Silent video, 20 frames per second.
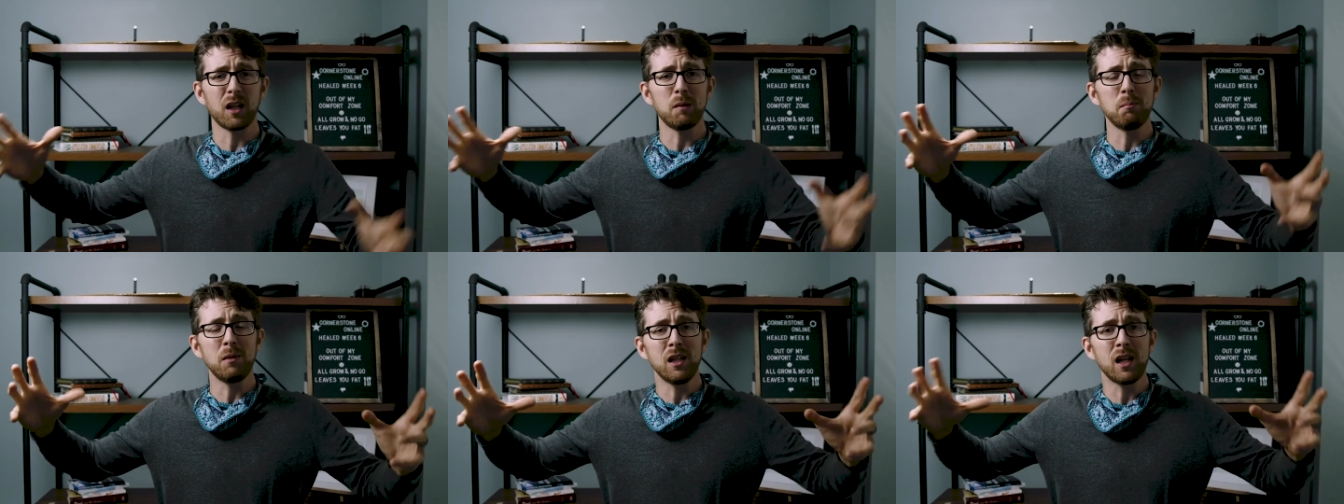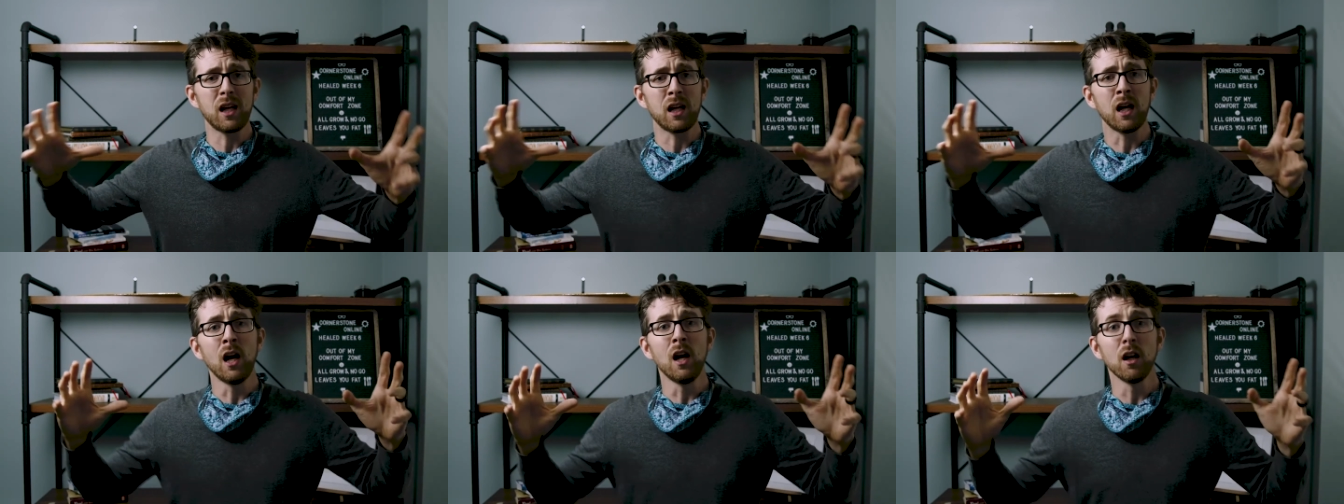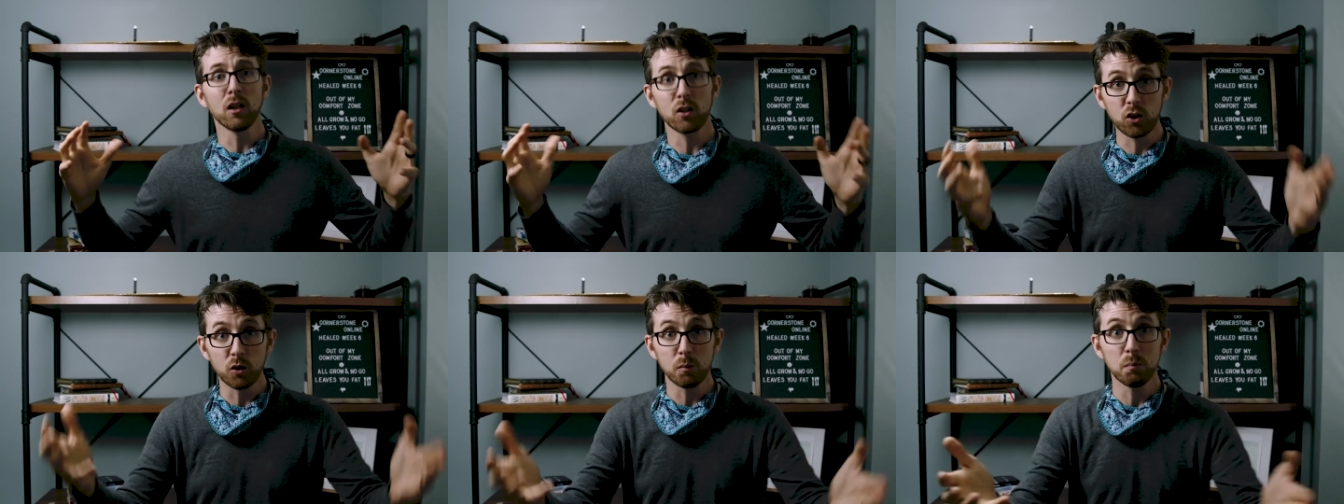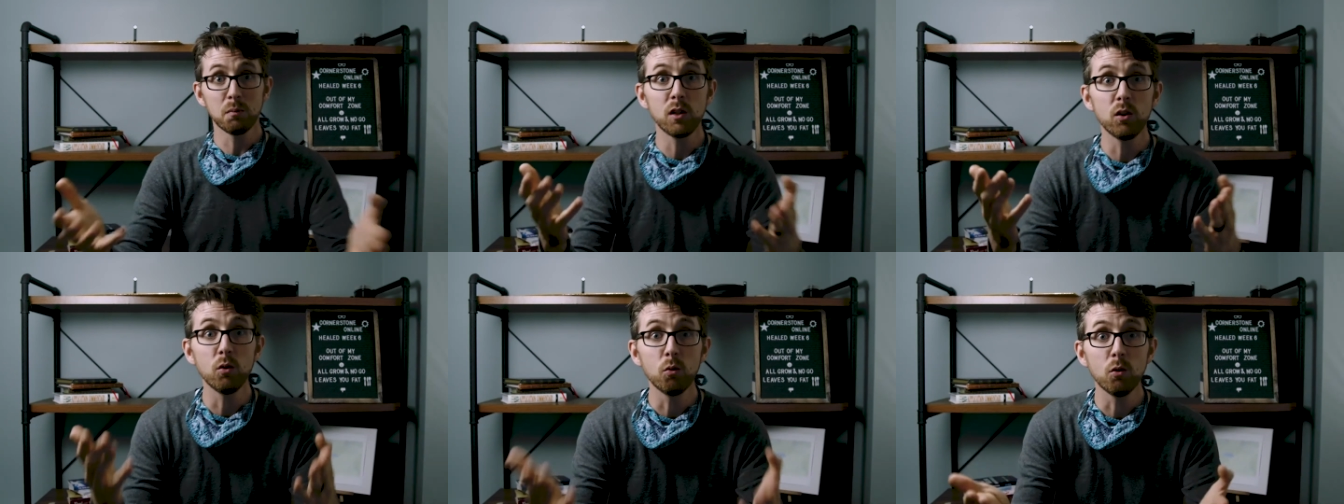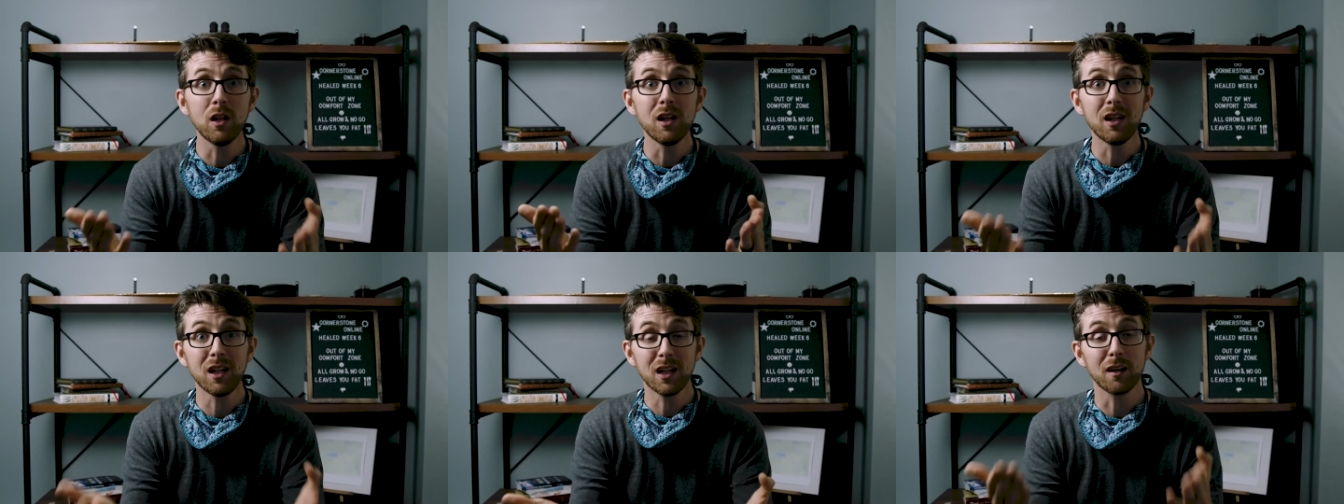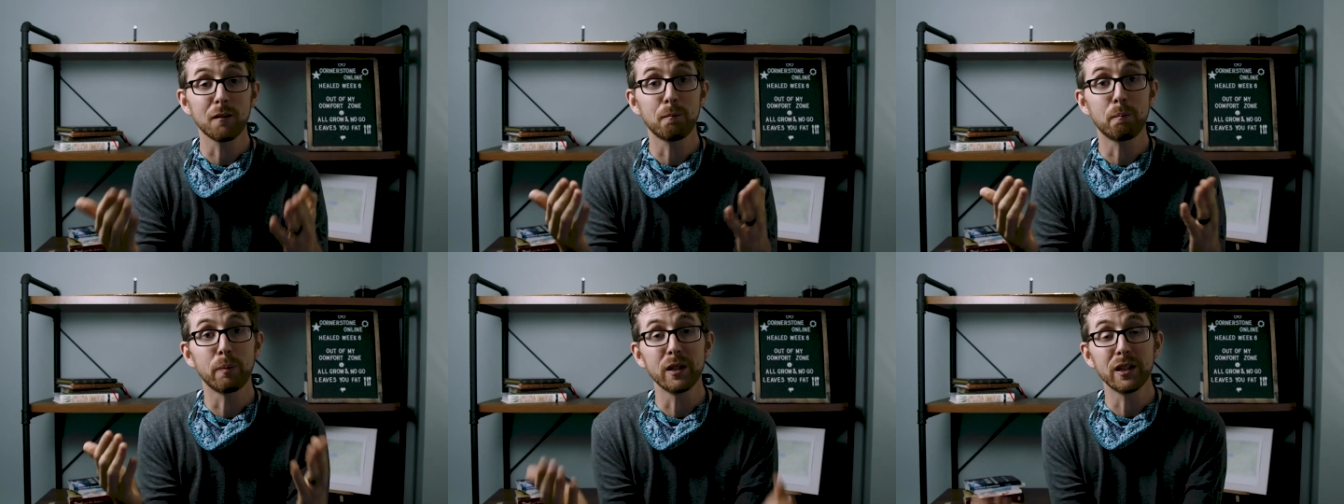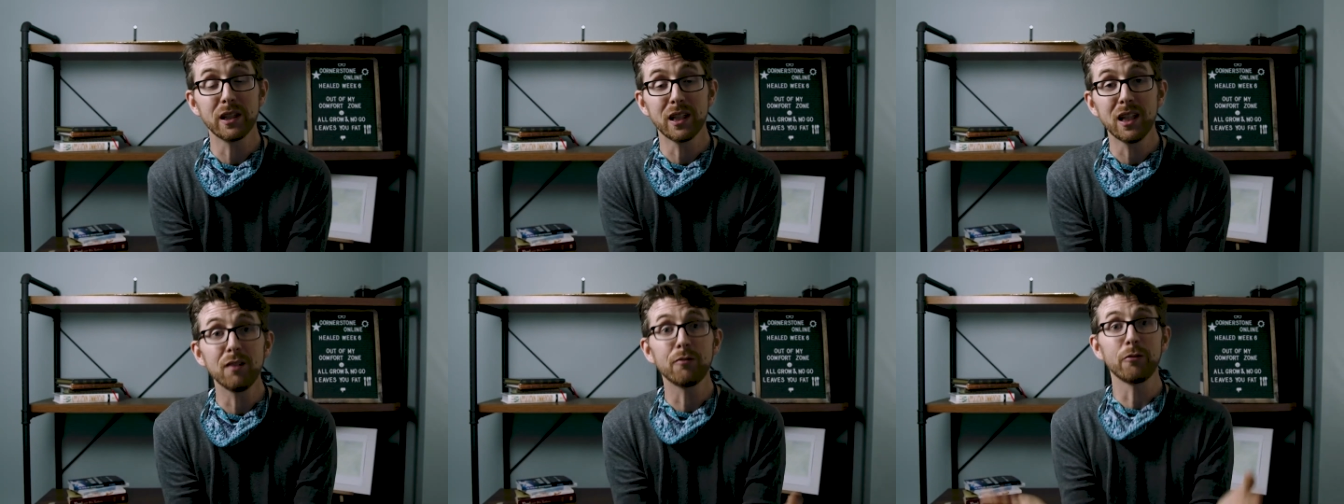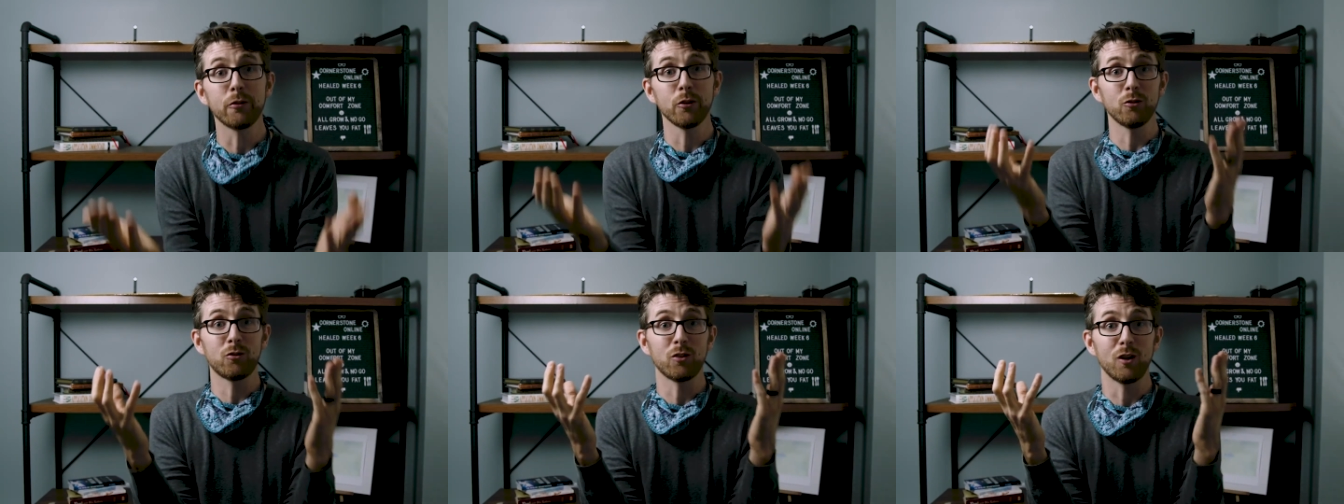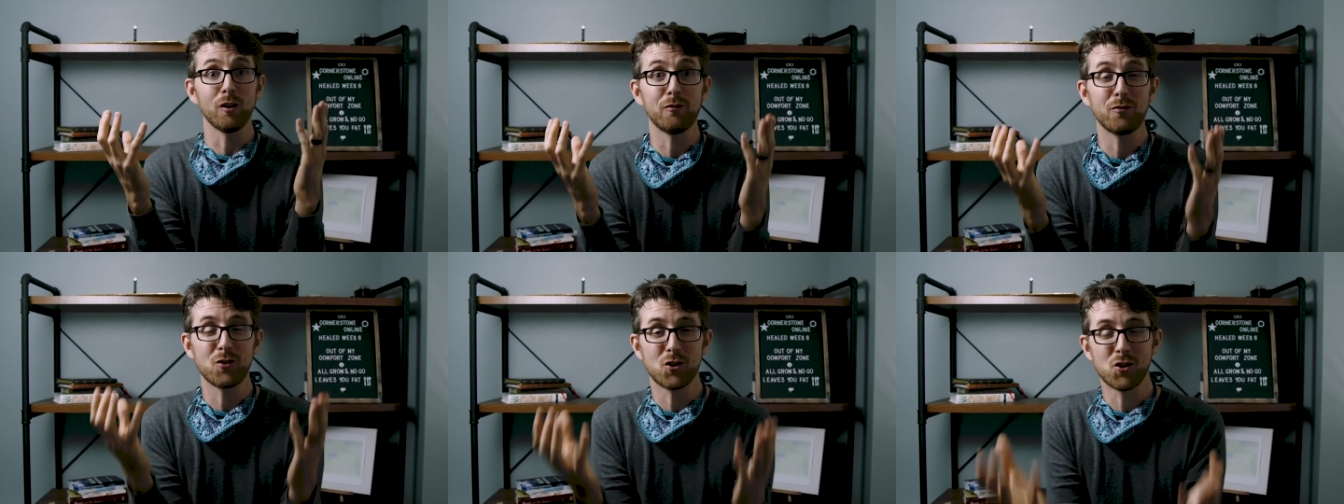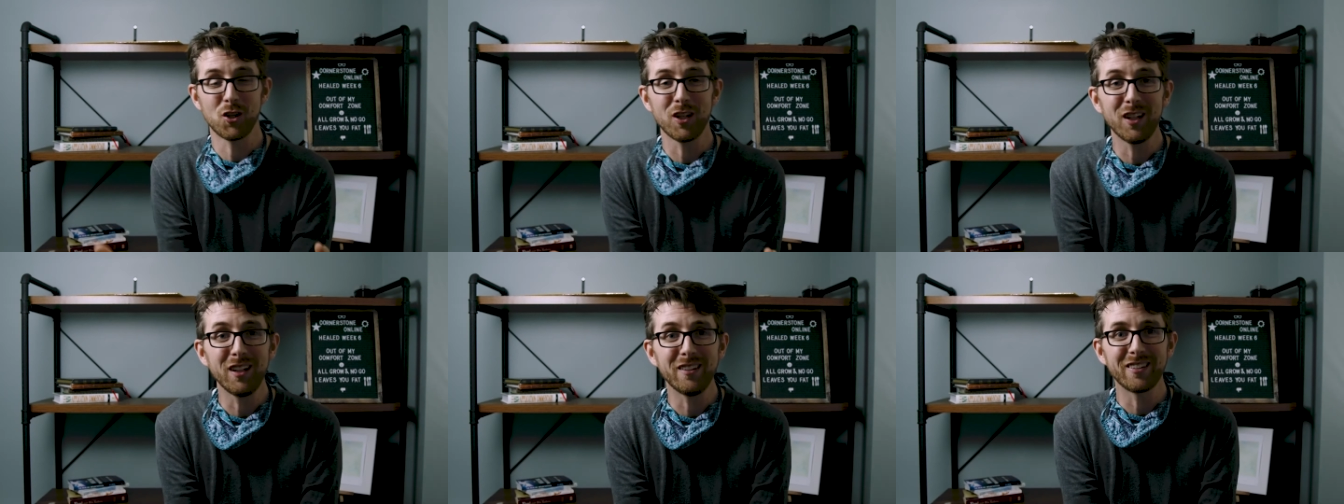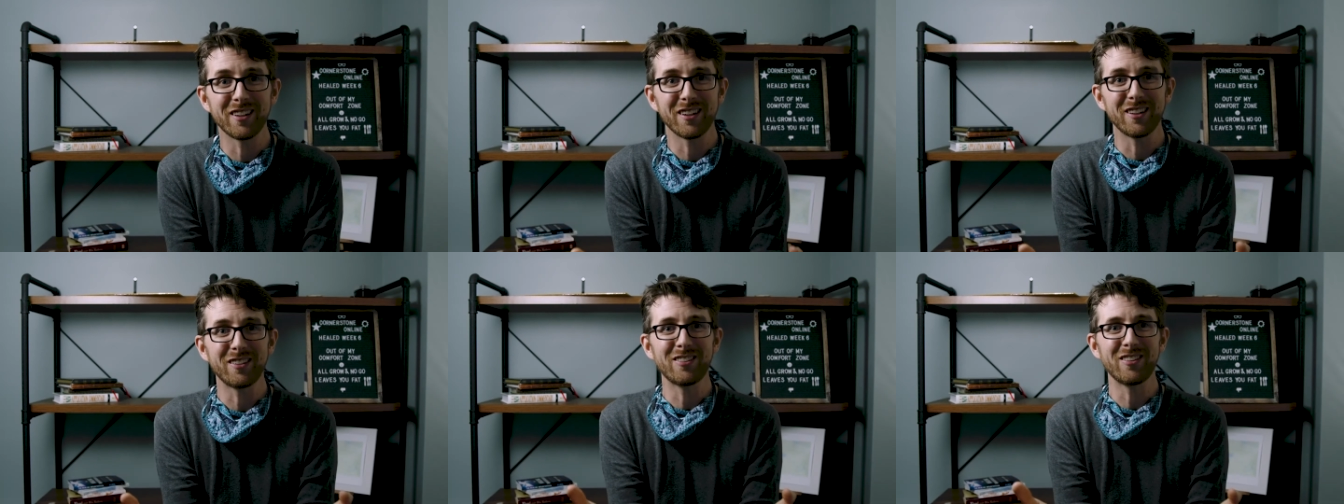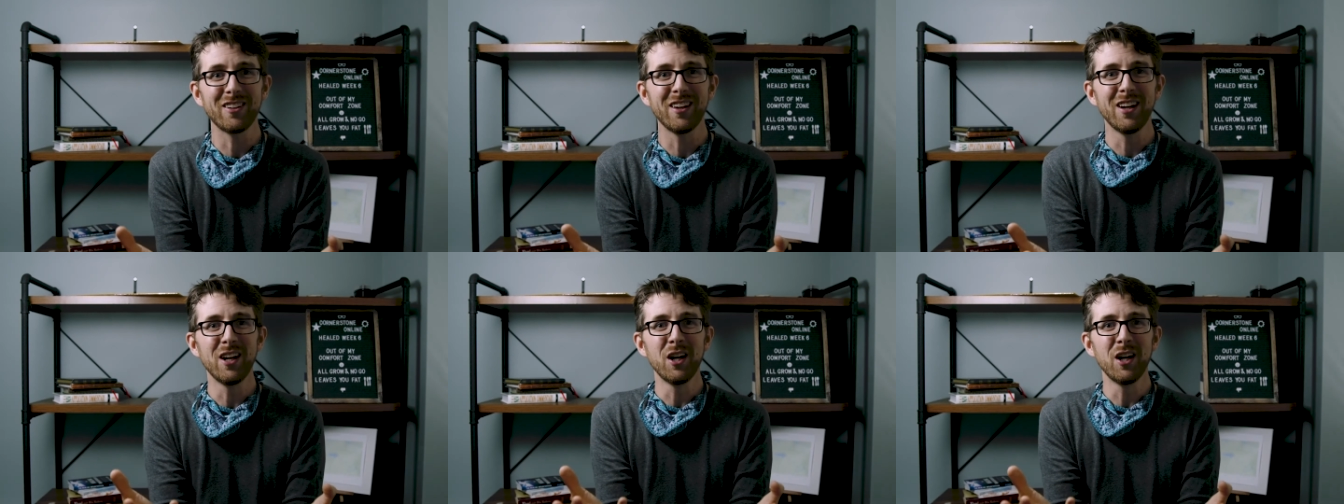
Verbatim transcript: I mean a community of believers of Jesus